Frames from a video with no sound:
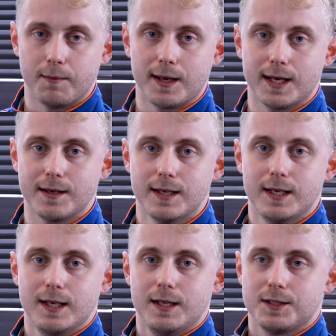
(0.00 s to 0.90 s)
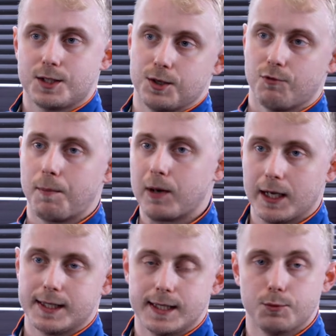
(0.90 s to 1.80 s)
me, and to
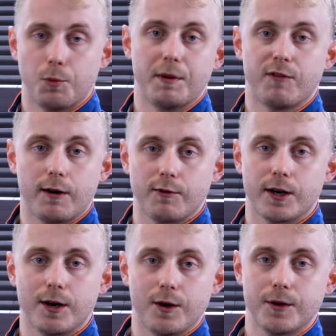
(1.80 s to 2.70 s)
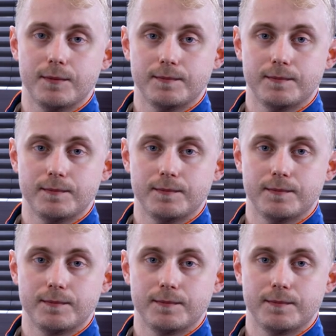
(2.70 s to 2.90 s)
replace it would be very, very hard.